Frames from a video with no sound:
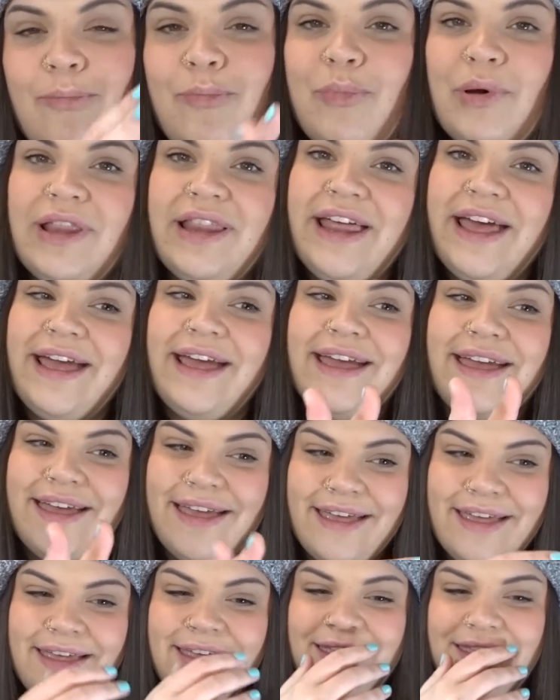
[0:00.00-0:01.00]
But like
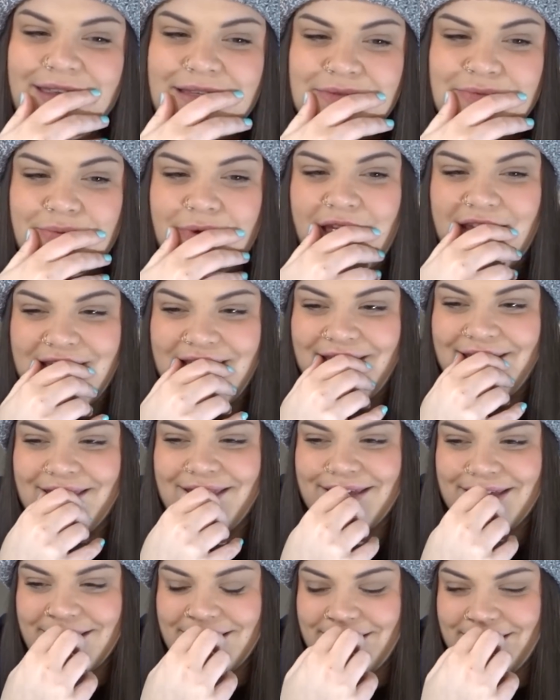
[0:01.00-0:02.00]
he's ready
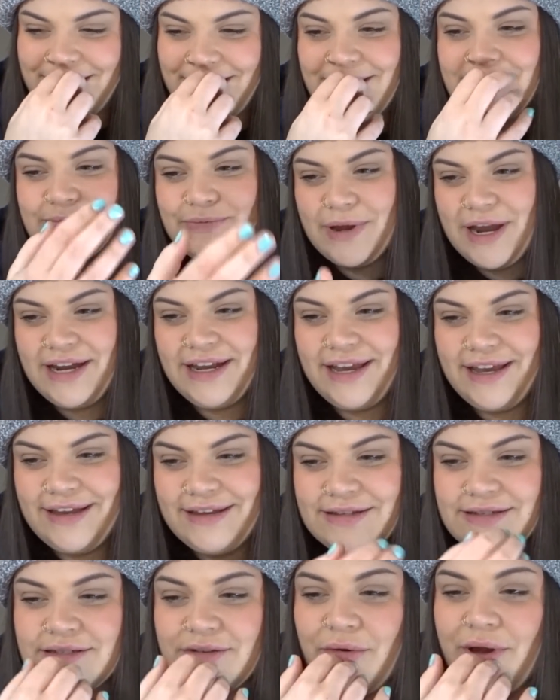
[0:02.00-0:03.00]
he's
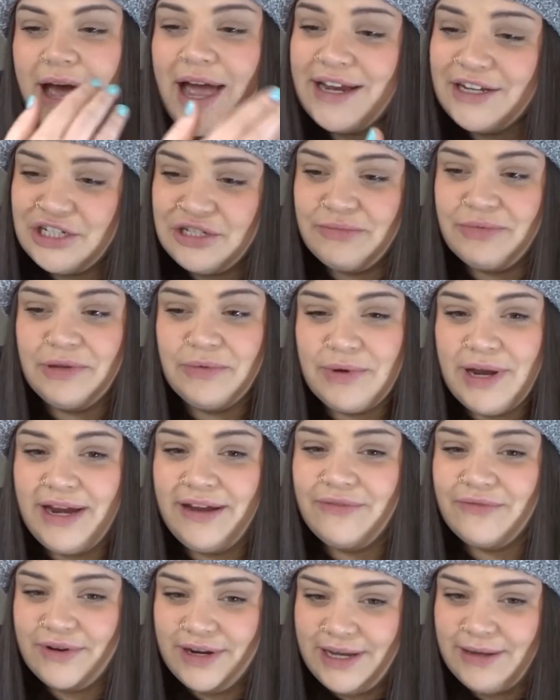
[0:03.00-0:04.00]
ready. So I should be
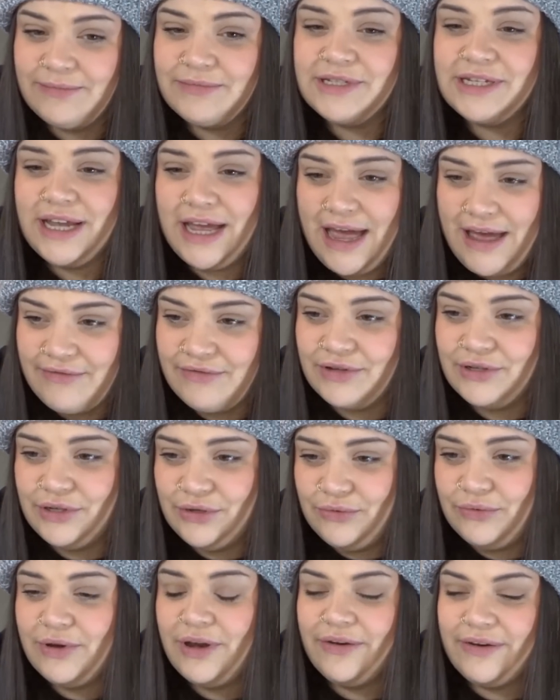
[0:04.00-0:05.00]
ready for him to have a
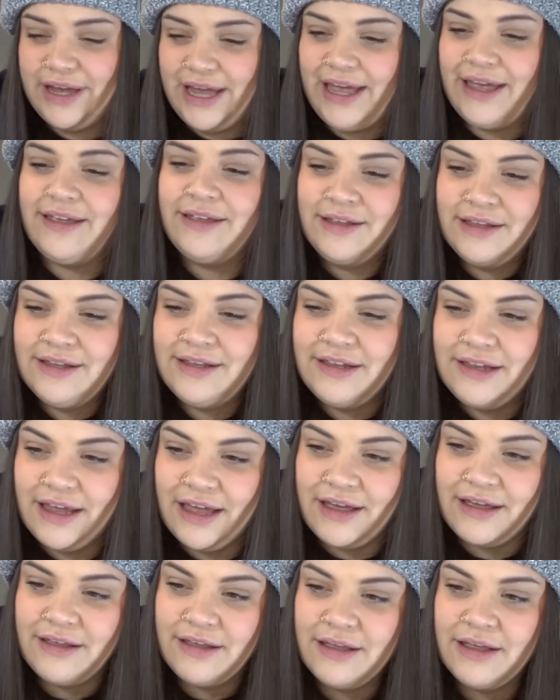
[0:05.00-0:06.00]
new. Okay.
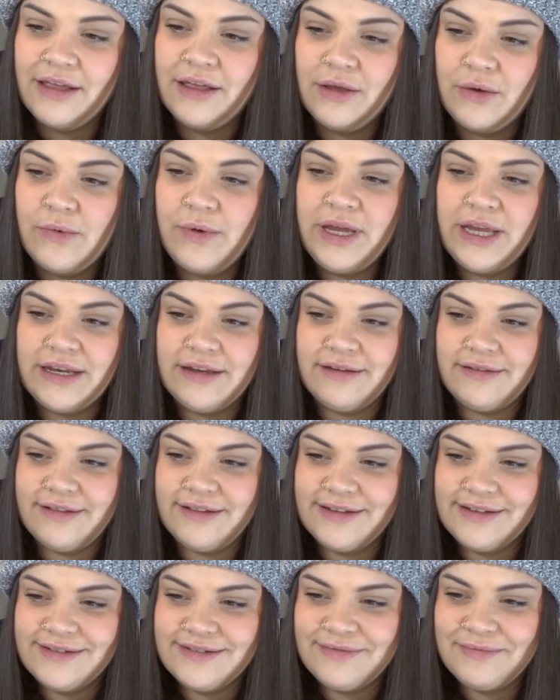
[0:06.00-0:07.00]
Yeah. We can do
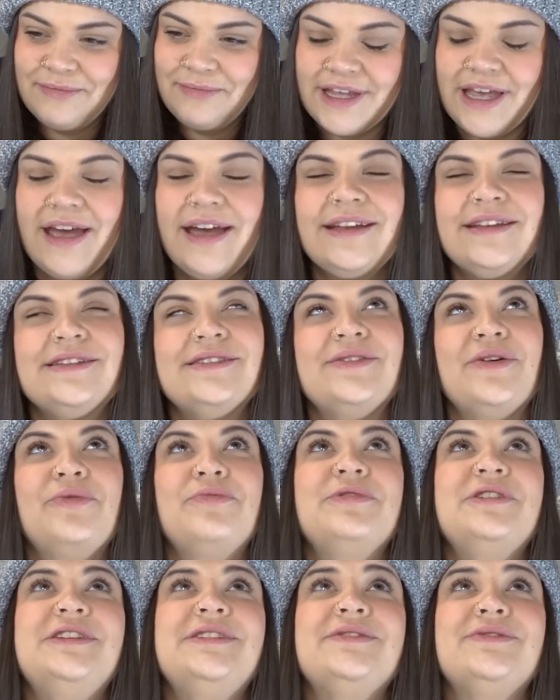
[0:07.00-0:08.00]
this. God, I just
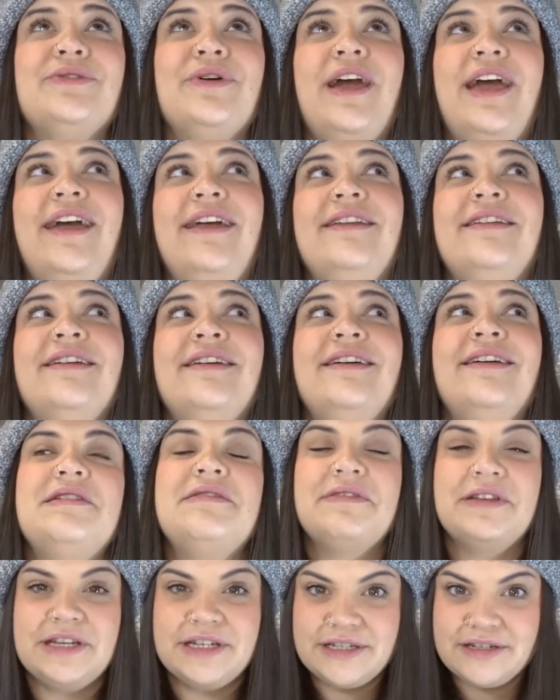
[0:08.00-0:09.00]
hope she's great.
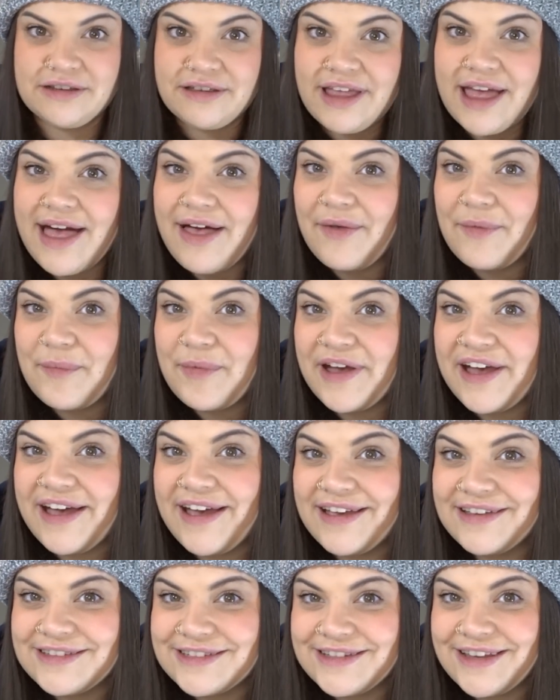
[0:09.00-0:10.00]
Maybe she'll help
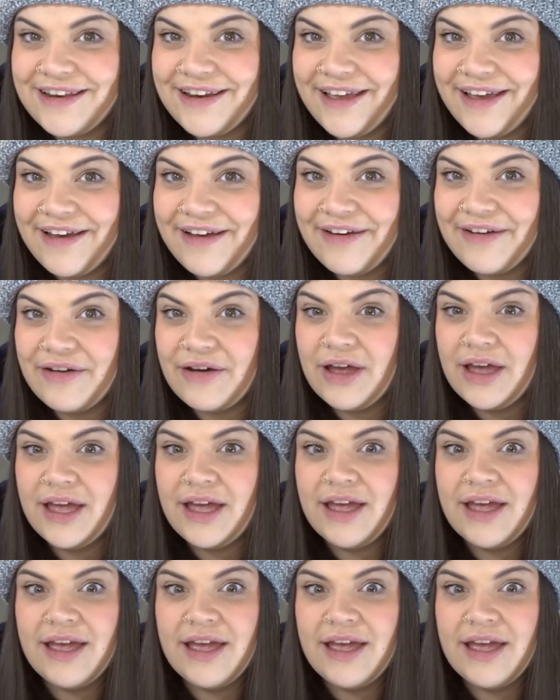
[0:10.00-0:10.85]
us, you know?